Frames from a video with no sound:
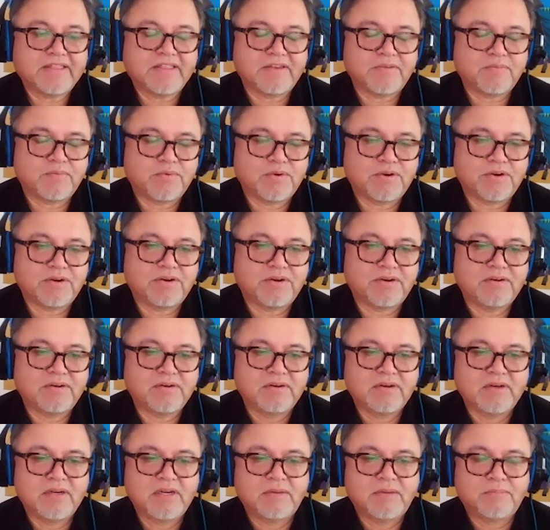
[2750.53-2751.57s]
that we're
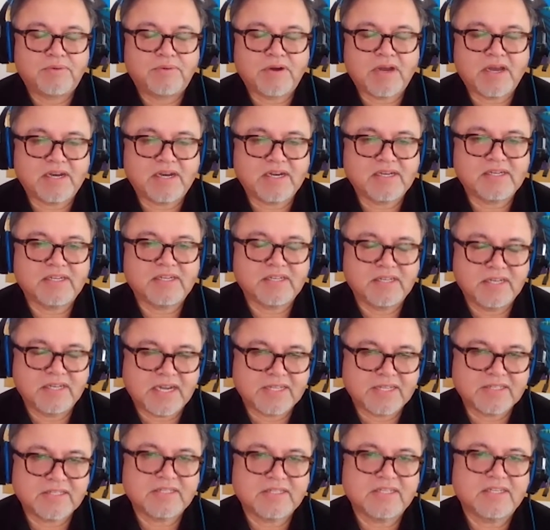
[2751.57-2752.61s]
product
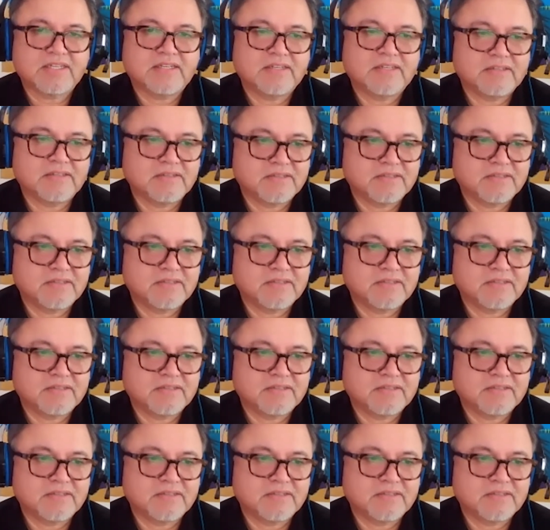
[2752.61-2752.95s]
agnostic.